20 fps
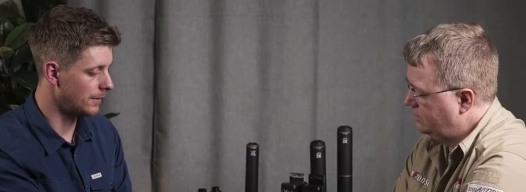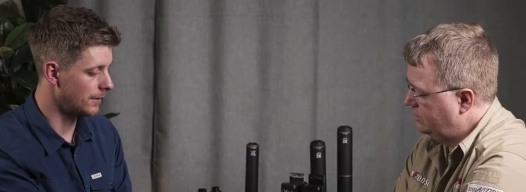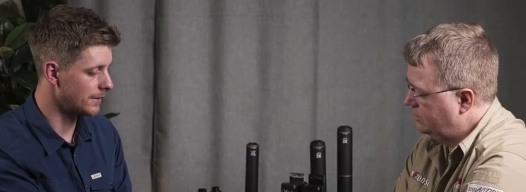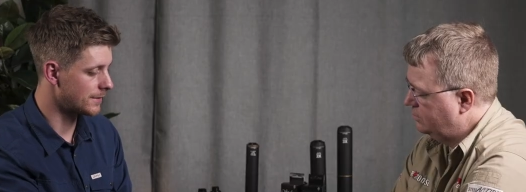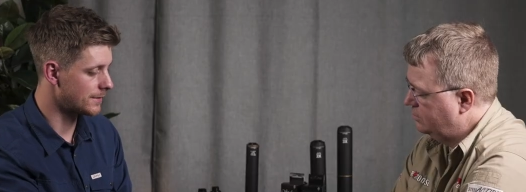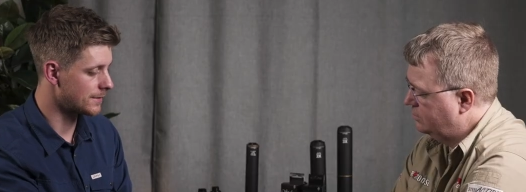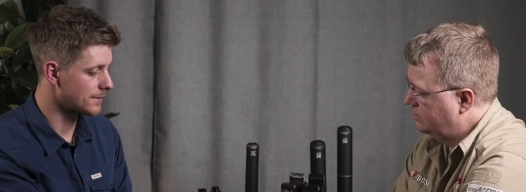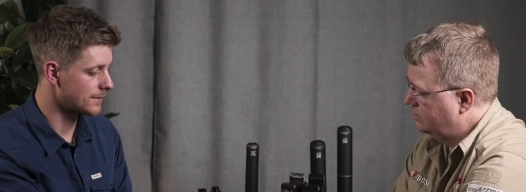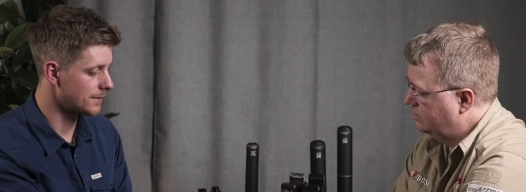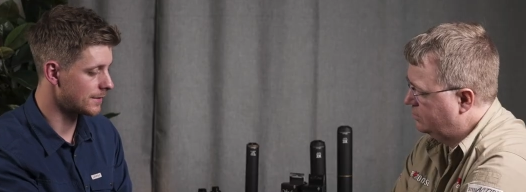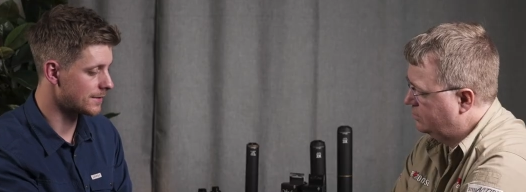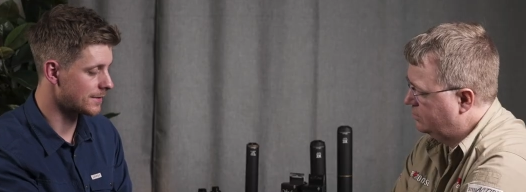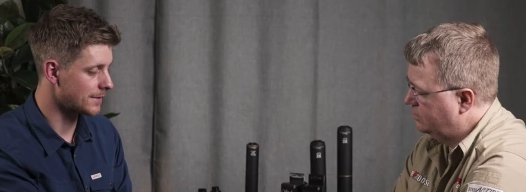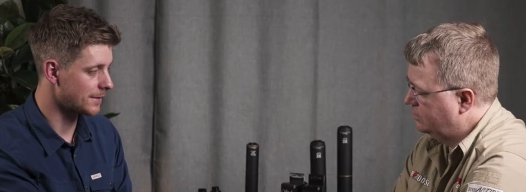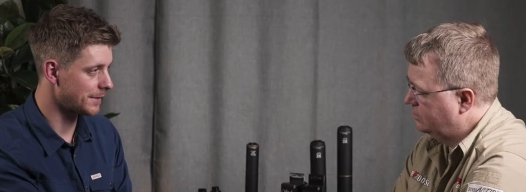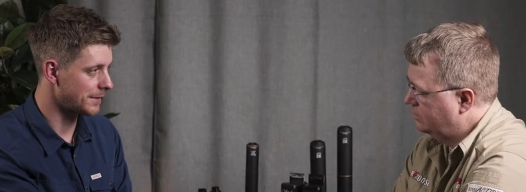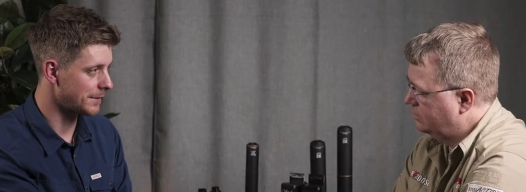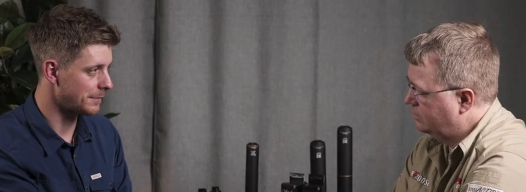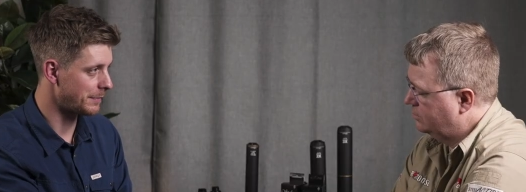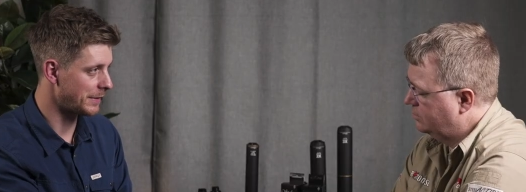Speaker 1: it's it's
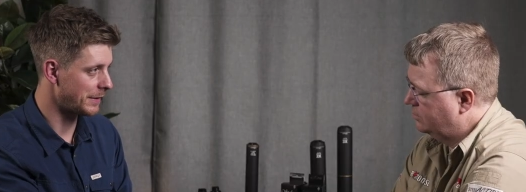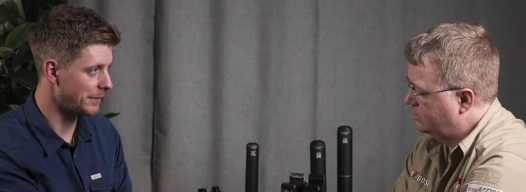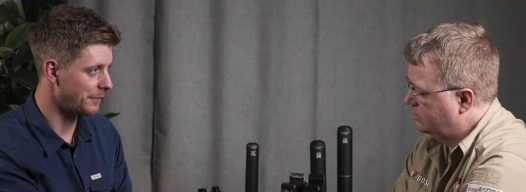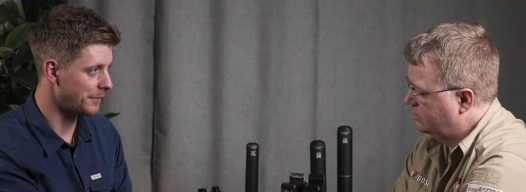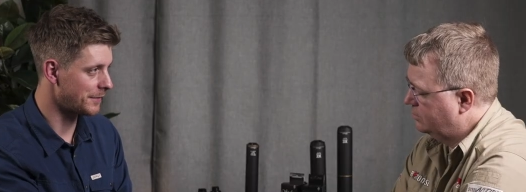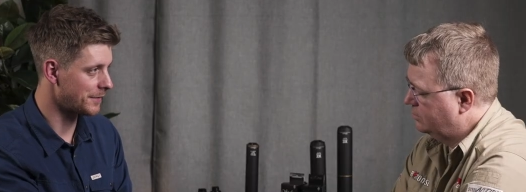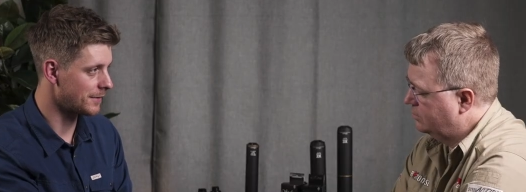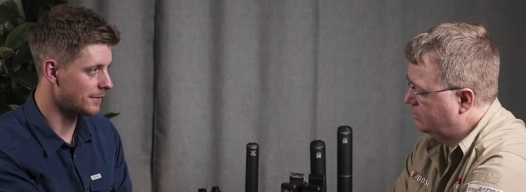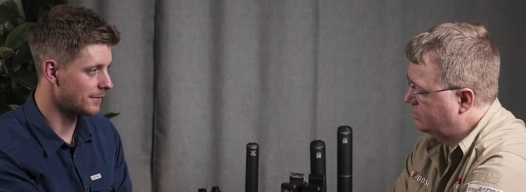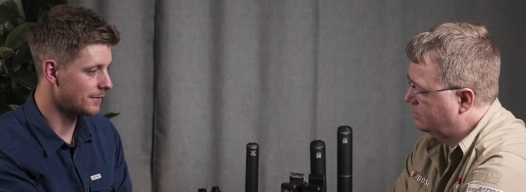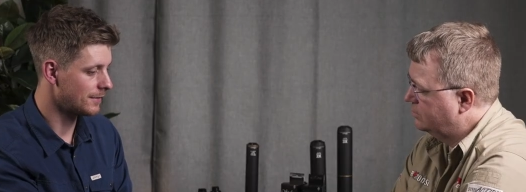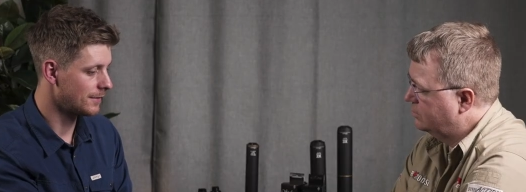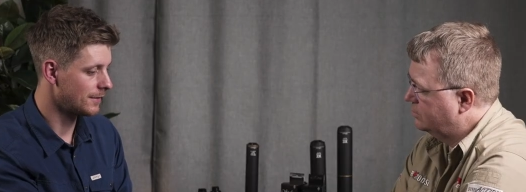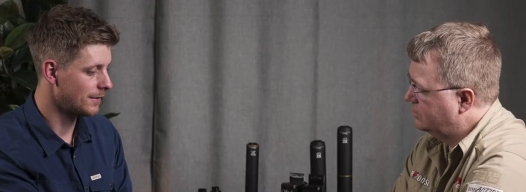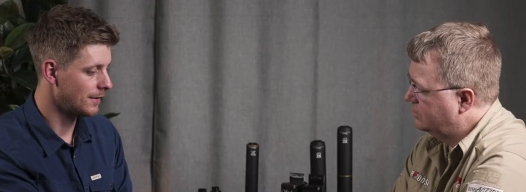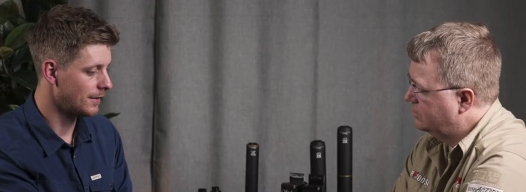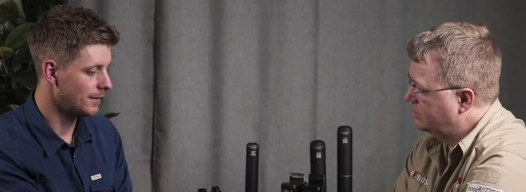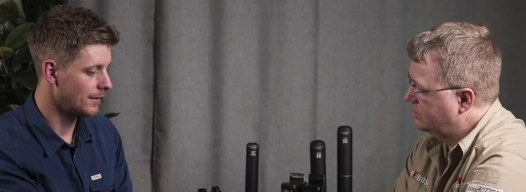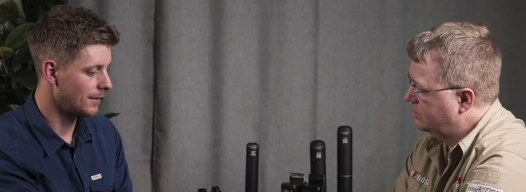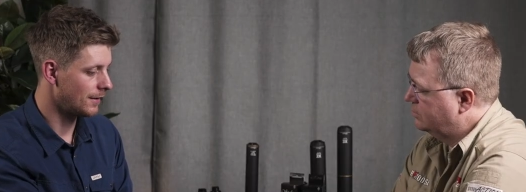a little bit of a
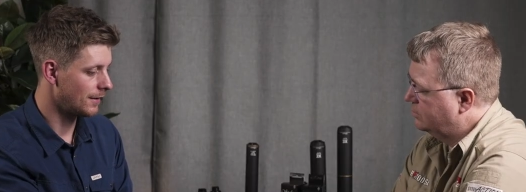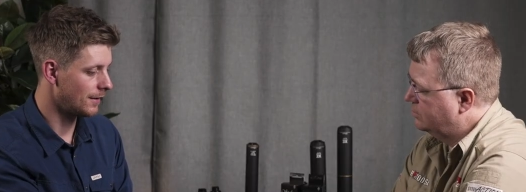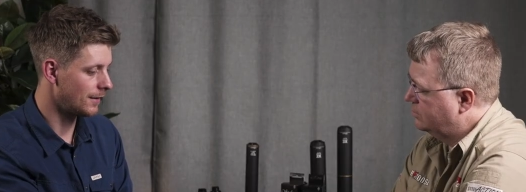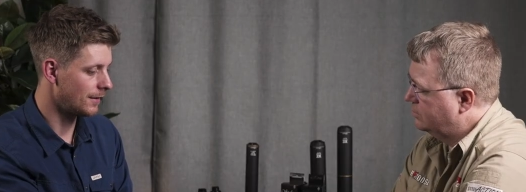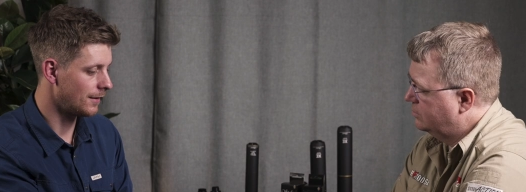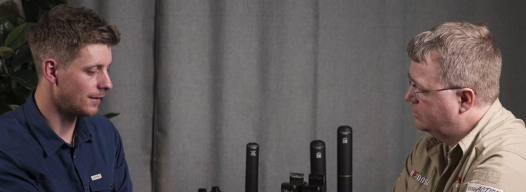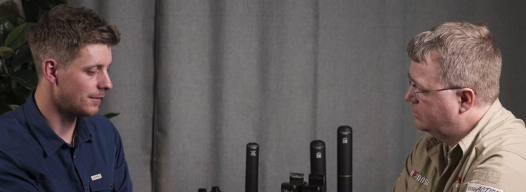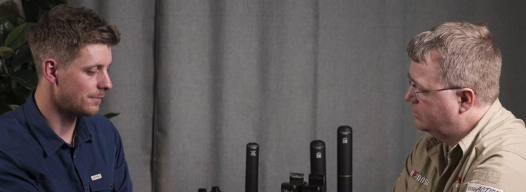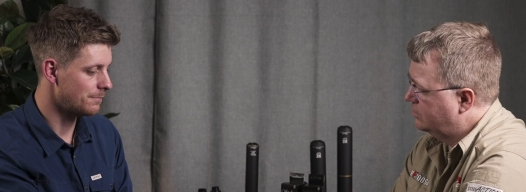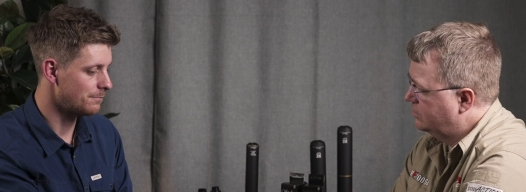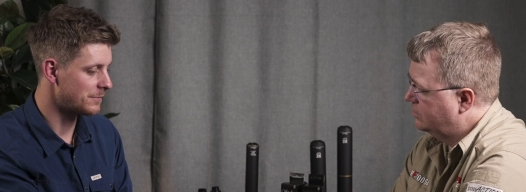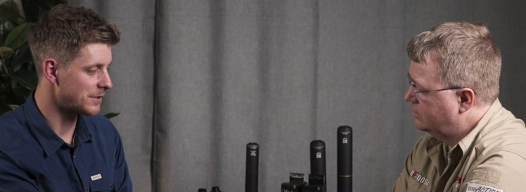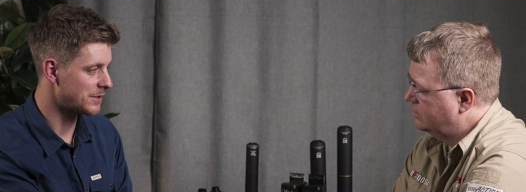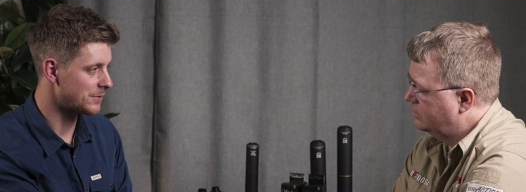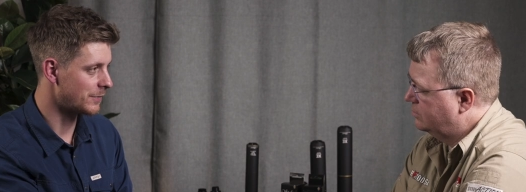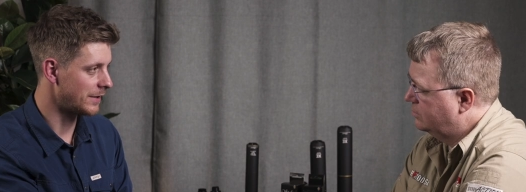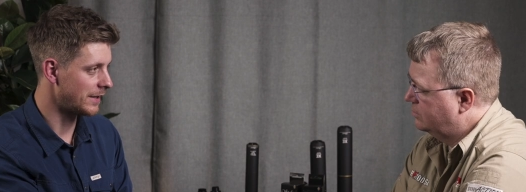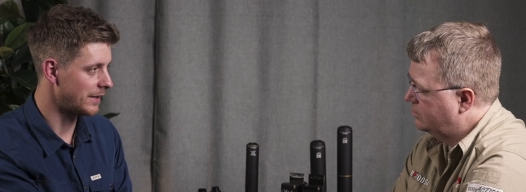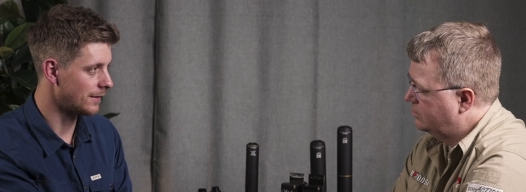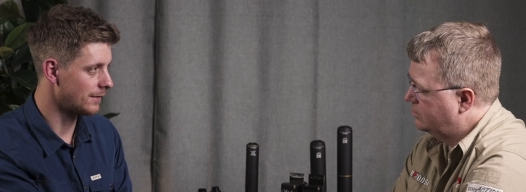uh,
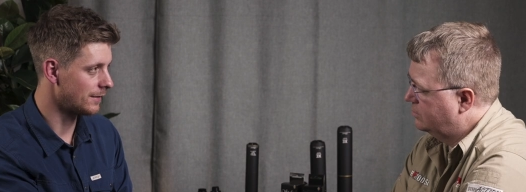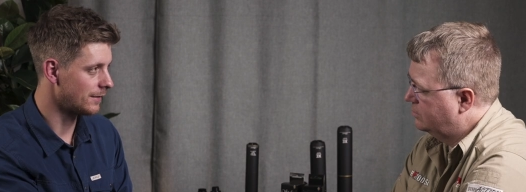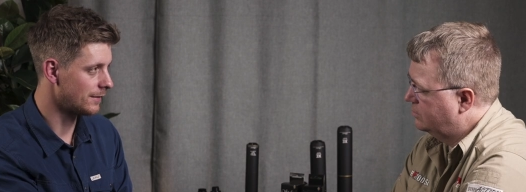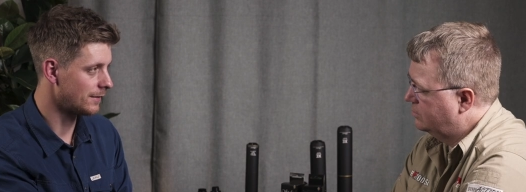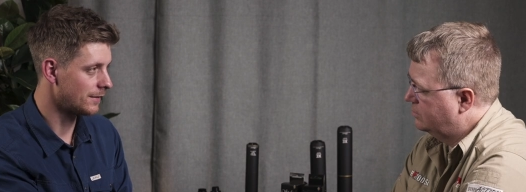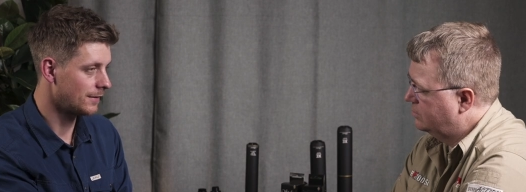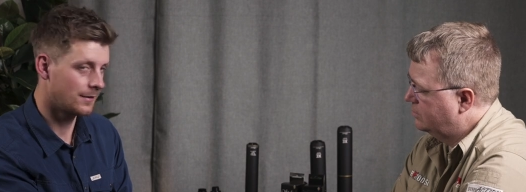between